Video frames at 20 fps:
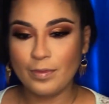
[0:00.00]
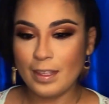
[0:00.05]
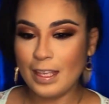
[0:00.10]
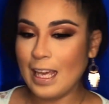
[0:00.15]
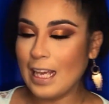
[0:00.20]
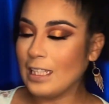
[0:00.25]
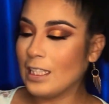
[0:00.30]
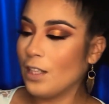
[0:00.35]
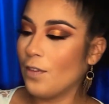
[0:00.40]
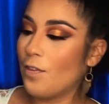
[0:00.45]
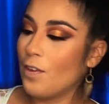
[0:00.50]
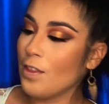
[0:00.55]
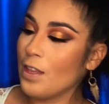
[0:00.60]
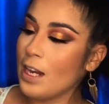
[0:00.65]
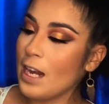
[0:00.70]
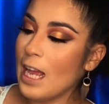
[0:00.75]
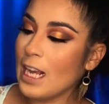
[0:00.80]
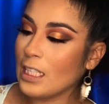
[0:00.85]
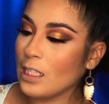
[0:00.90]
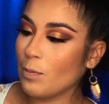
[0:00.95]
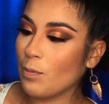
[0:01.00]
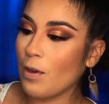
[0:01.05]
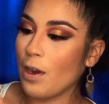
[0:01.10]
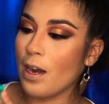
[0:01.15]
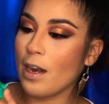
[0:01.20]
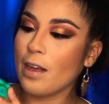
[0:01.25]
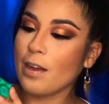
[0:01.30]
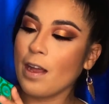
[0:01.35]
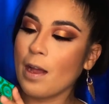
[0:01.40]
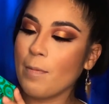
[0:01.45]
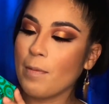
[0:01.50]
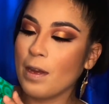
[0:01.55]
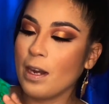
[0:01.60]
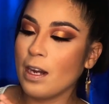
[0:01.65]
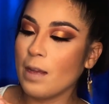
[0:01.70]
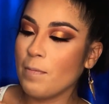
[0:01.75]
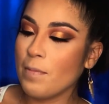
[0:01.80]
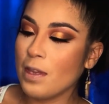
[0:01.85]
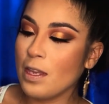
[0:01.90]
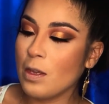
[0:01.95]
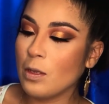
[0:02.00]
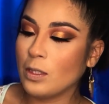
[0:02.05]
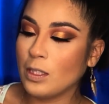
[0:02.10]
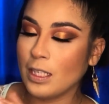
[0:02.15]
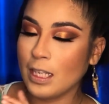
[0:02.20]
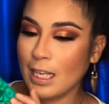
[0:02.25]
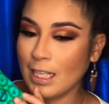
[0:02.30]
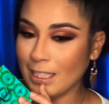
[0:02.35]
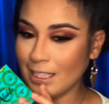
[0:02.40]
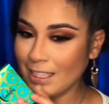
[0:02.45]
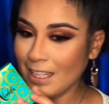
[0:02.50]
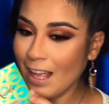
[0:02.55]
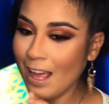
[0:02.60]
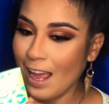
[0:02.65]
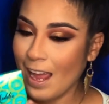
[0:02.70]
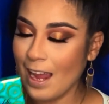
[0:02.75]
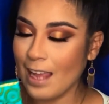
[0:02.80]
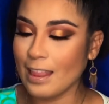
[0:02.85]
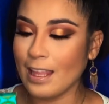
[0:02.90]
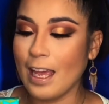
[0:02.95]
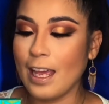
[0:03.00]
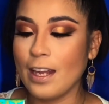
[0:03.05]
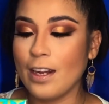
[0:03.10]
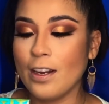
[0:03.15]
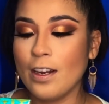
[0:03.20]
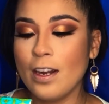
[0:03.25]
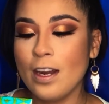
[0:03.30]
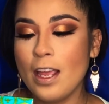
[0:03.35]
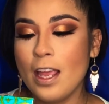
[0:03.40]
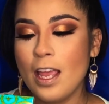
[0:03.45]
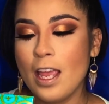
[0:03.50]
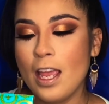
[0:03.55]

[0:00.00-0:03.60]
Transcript: Okay, so for the next product I'm going to be using is the highlighter,